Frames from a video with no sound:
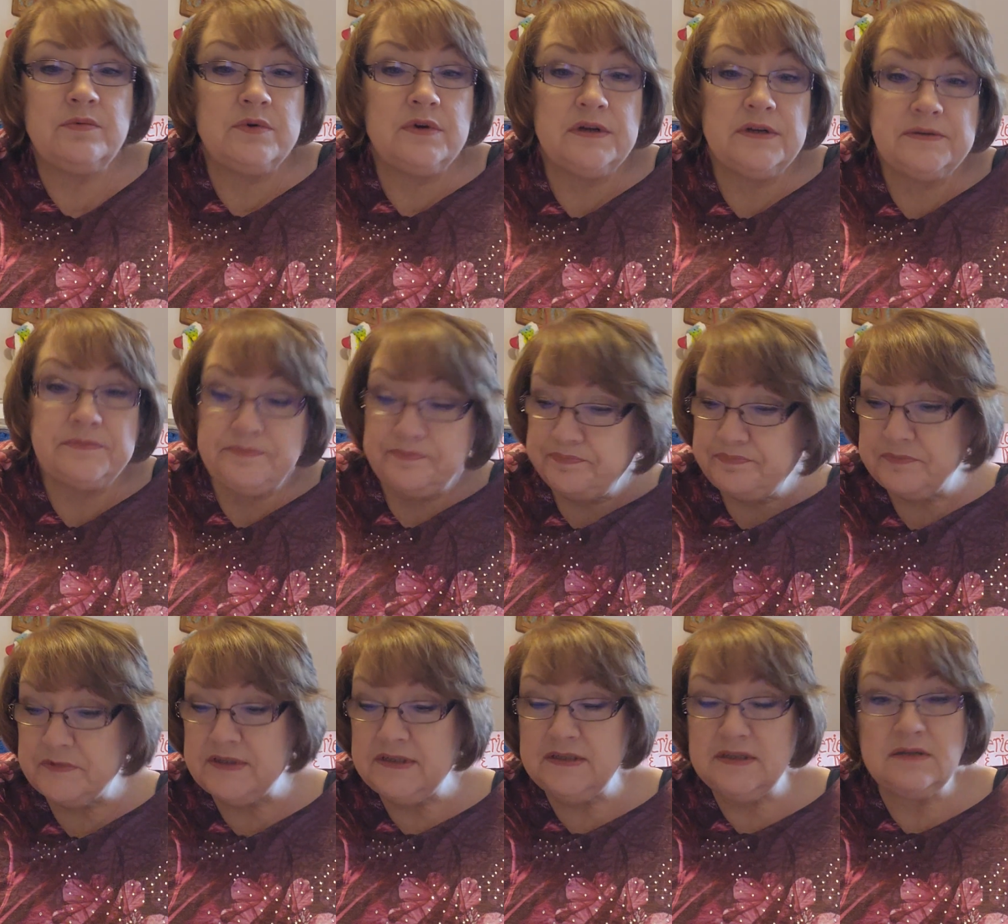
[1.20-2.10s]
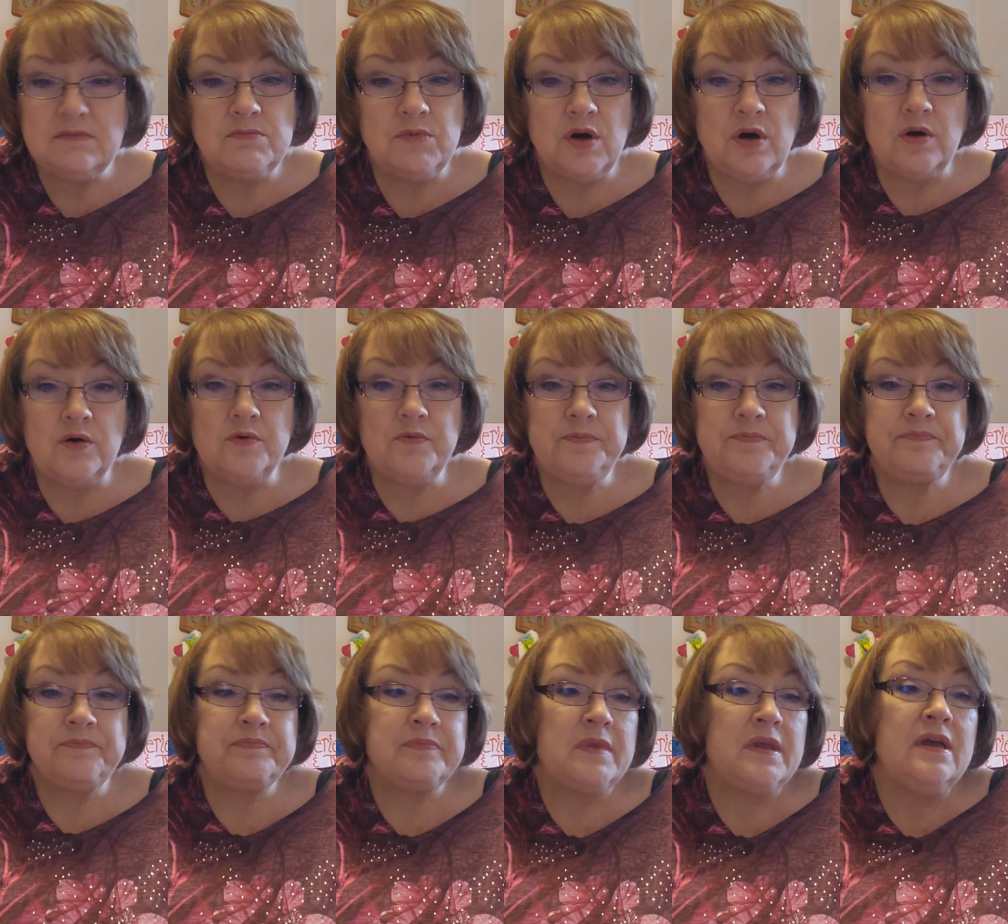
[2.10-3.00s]
everyone. This is Mo.
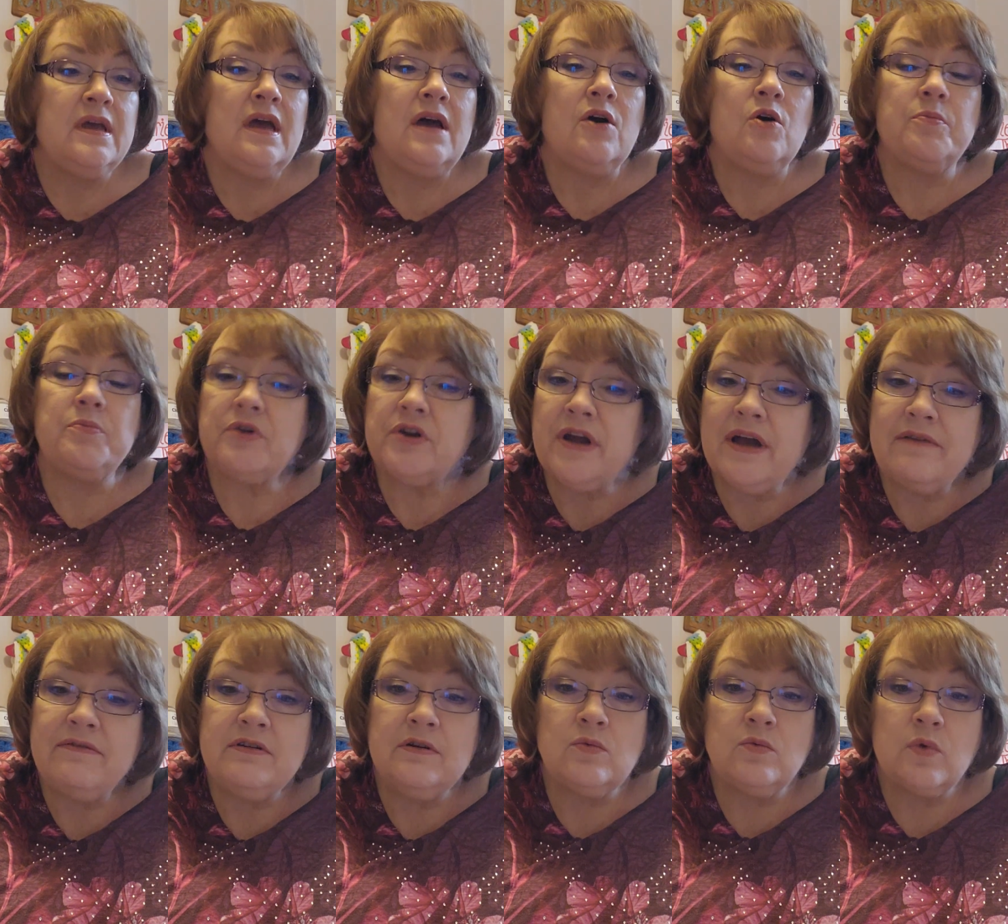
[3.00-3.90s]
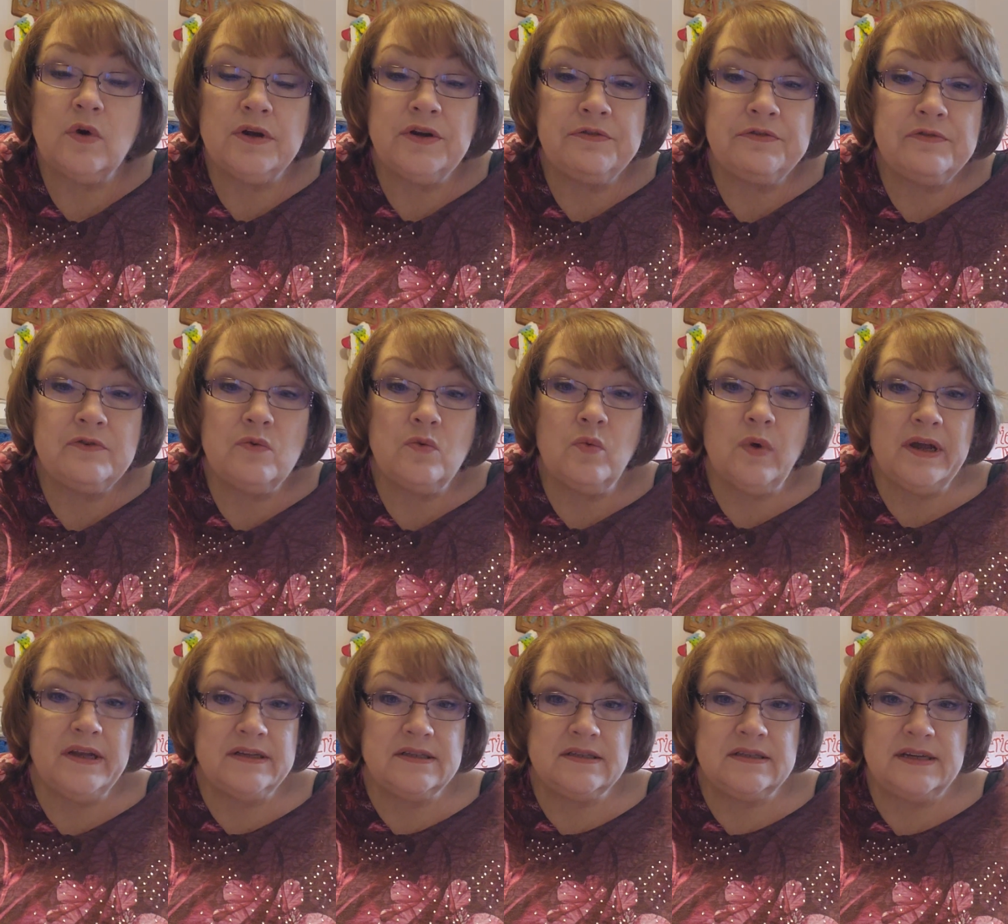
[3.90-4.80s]
Hope you're having a wonderful
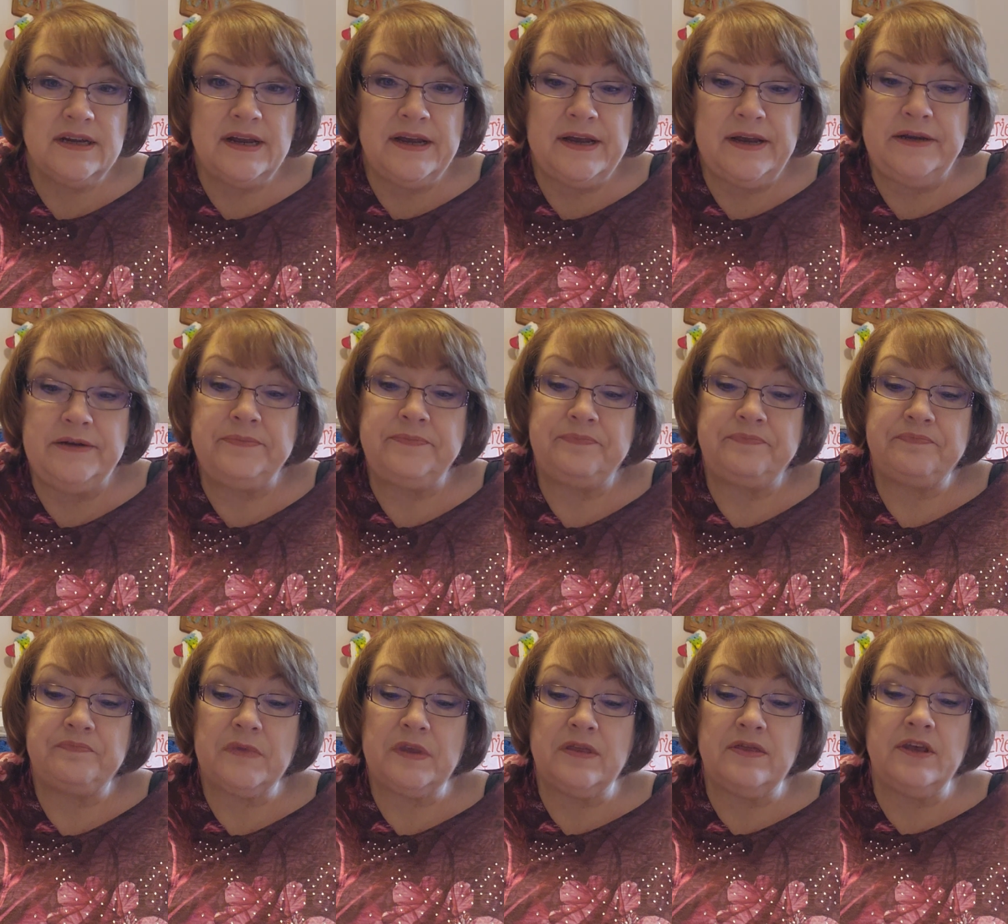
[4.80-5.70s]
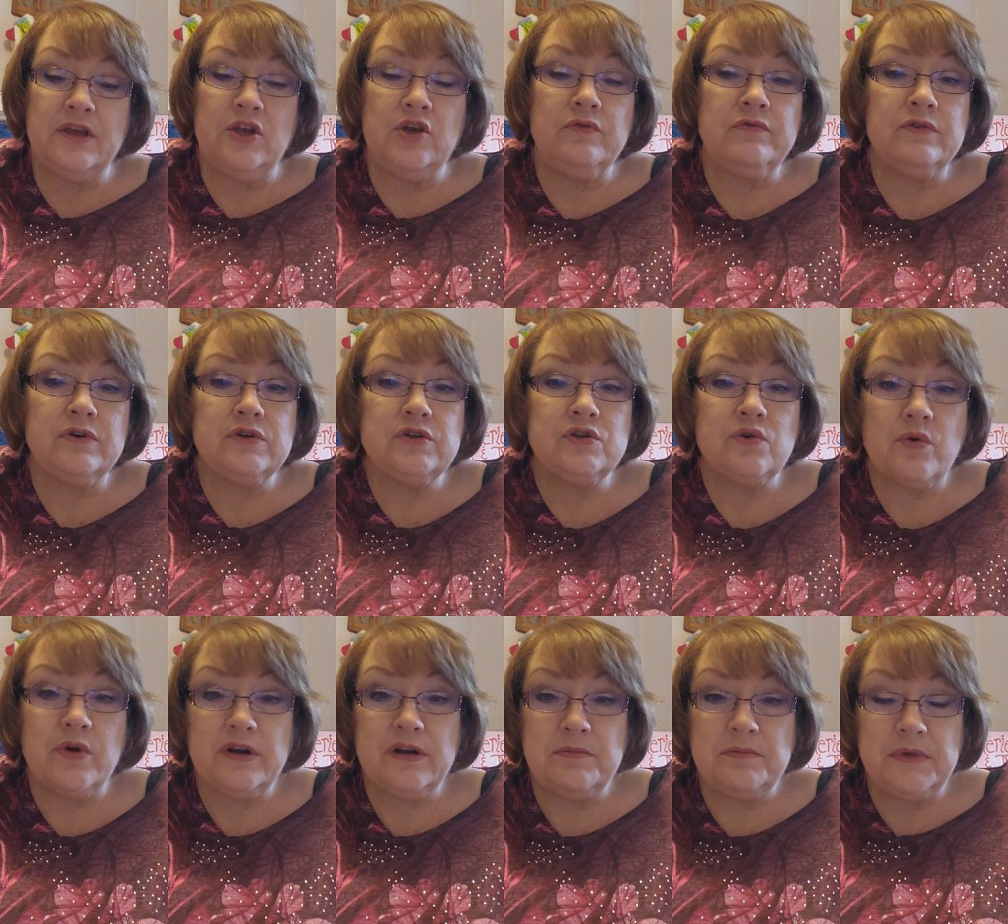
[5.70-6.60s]
Wednesday, and thank you for
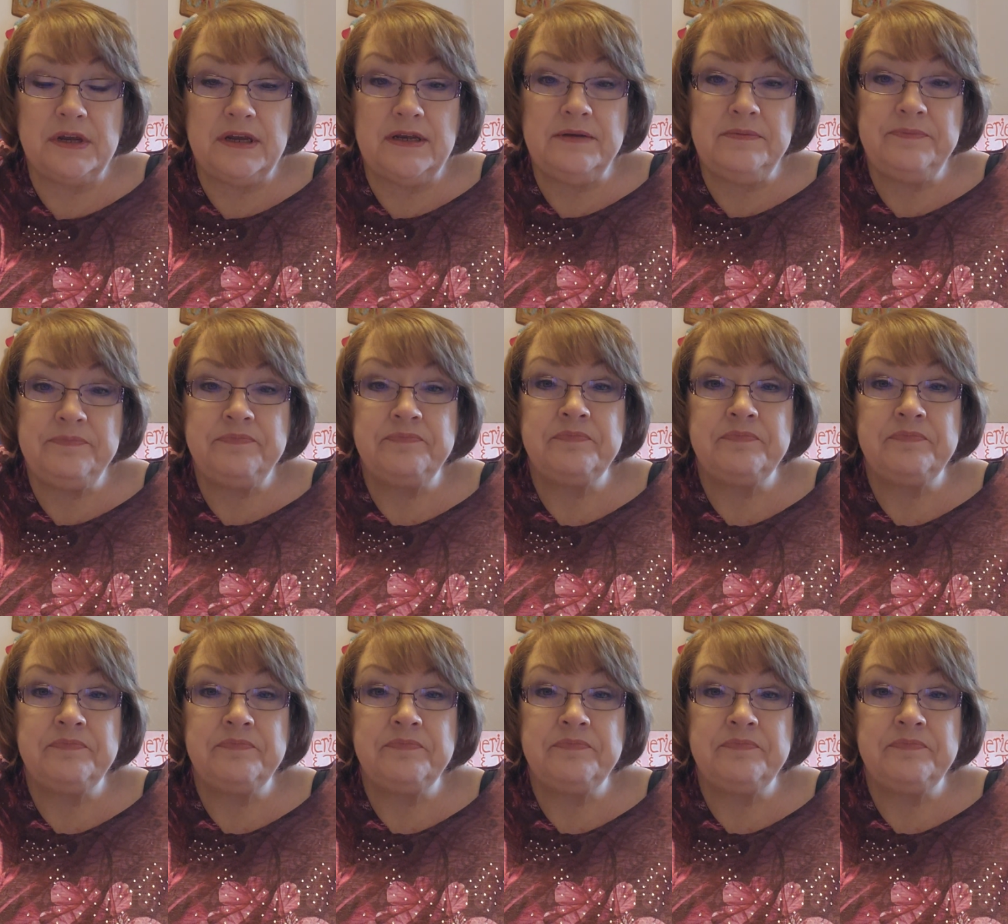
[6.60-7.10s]
joining me.